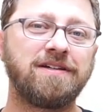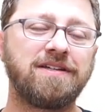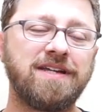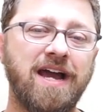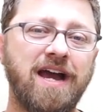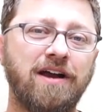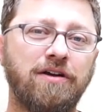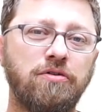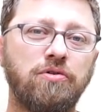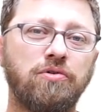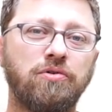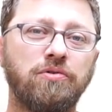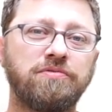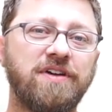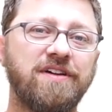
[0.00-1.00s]
yeah,
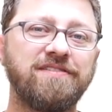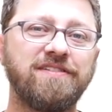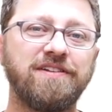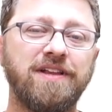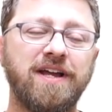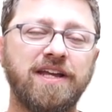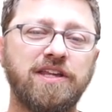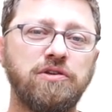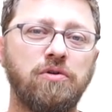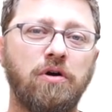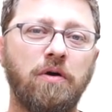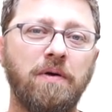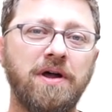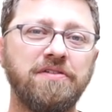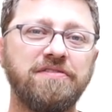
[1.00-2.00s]
Google doesn't like
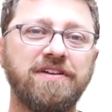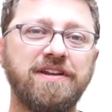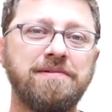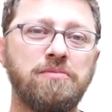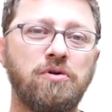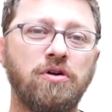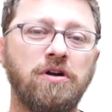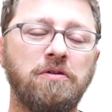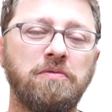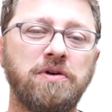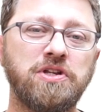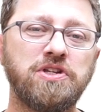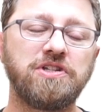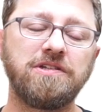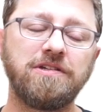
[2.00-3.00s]
URLs anymore,
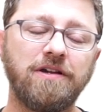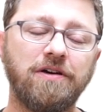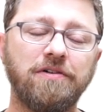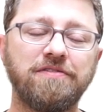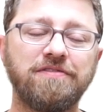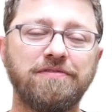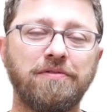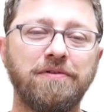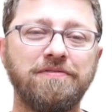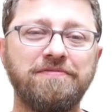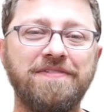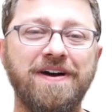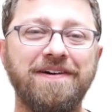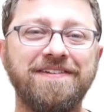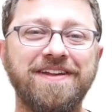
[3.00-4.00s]
which, is sort of
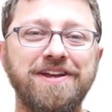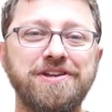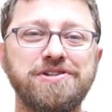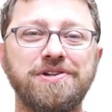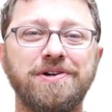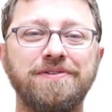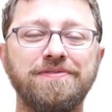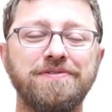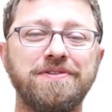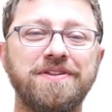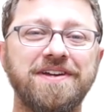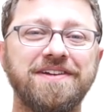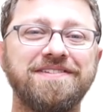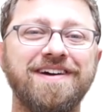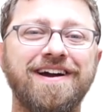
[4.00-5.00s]
foundational for
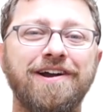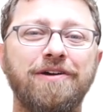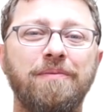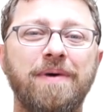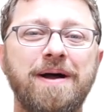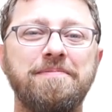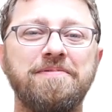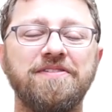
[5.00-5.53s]
the entire web.